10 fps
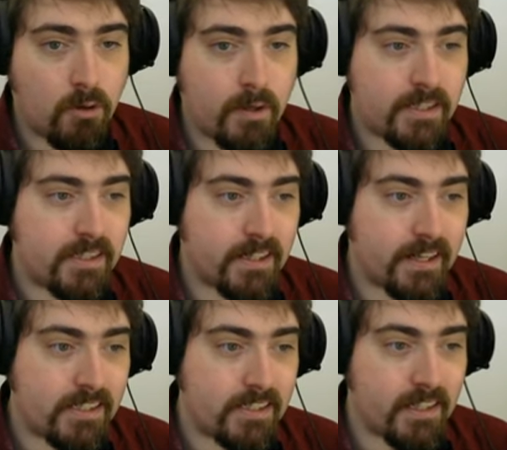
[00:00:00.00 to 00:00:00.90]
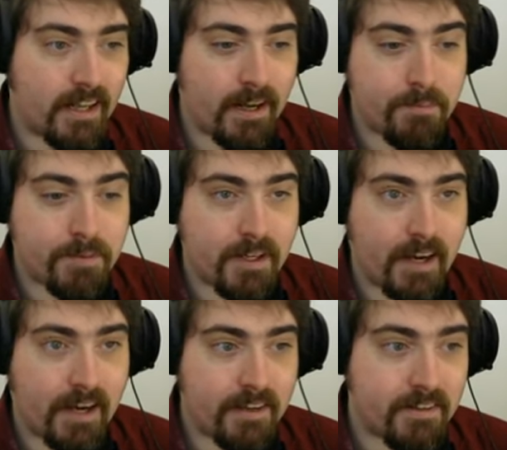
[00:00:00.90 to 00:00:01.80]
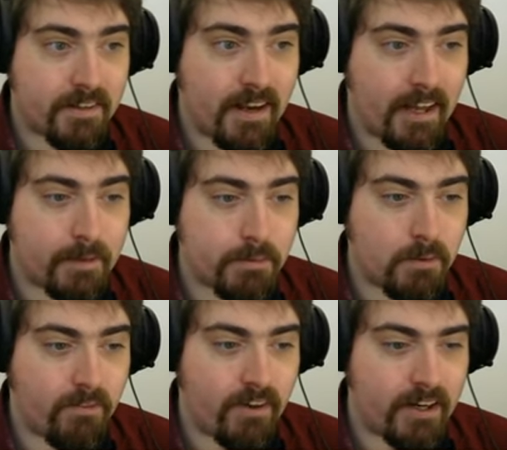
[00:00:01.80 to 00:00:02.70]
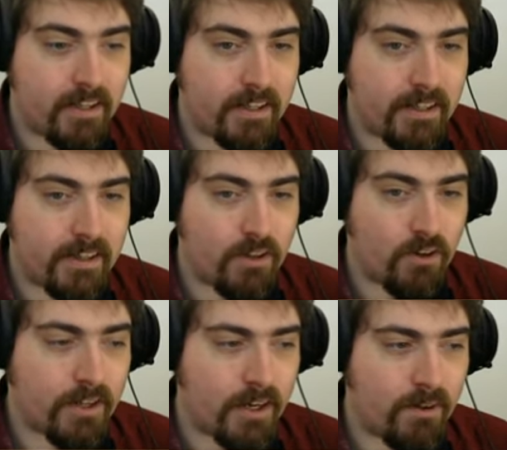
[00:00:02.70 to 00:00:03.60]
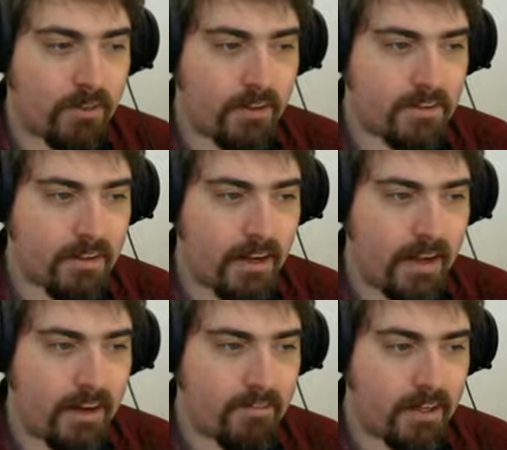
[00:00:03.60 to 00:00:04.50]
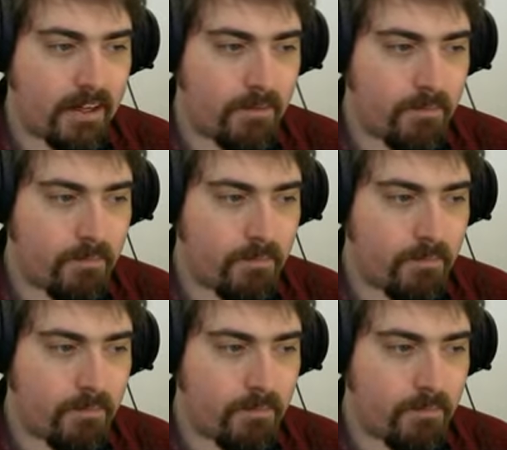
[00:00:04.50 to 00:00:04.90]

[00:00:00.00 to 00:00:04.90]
will kill the labs, and Caliber will finally lock down this area.